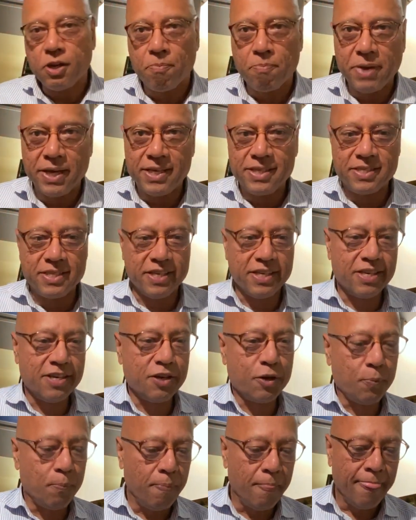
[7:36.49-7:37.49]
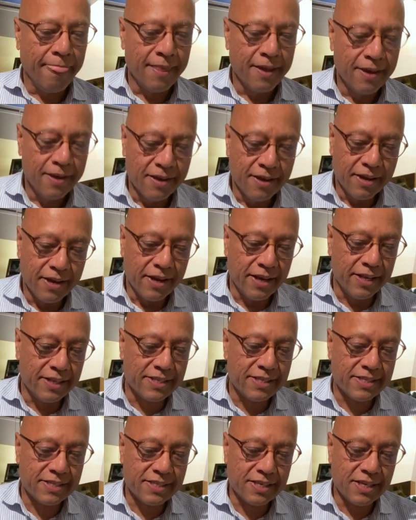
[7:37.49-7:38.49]
amazing, huh?
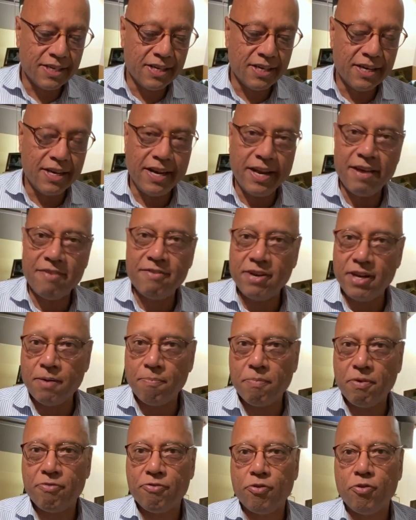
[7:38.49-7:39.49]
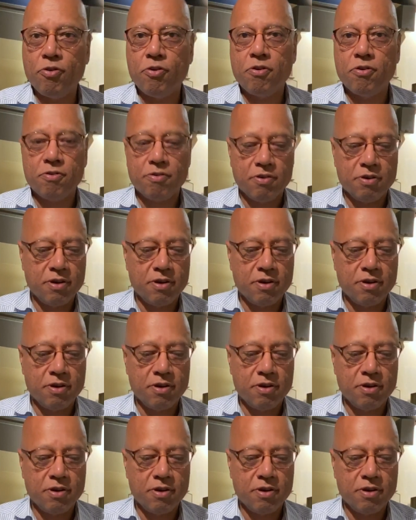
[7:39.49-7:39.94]
It's never done before.